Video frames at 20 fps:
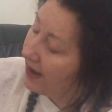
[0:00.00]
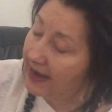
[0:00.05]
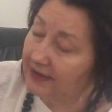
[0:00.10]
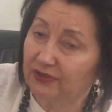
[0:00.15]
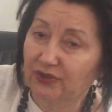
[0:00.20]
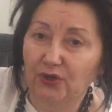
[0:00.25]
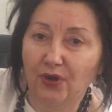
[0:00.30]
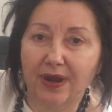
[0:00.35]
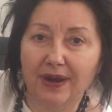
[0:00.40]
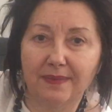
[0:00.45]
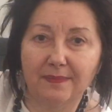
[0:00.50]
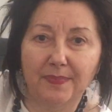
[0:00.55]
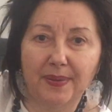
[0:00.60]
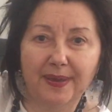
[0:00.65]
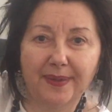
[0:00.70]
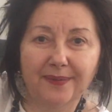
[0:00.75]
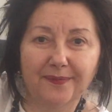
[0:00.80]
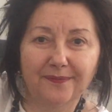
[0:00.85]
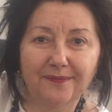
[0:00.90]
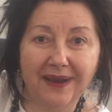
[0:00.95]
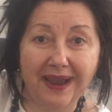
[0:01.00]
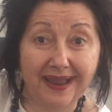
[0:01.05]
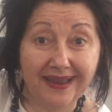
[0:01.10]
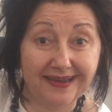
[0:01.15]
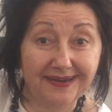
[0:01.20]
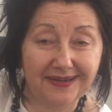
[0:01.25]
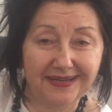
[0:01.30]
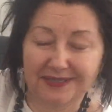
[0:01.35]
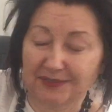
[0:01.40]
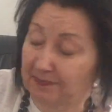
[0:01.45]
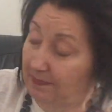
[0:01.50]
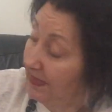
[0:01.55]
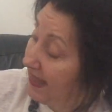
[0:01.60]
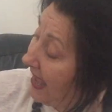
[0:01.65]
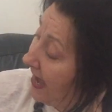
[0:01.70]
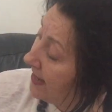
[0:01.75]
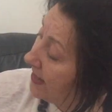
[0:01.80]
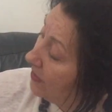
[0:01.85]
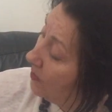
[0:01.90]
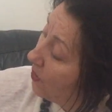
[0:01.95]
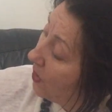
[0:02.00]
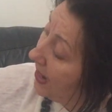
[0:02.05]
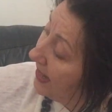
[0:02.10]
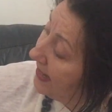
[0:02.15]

Round Trip, right? It's black and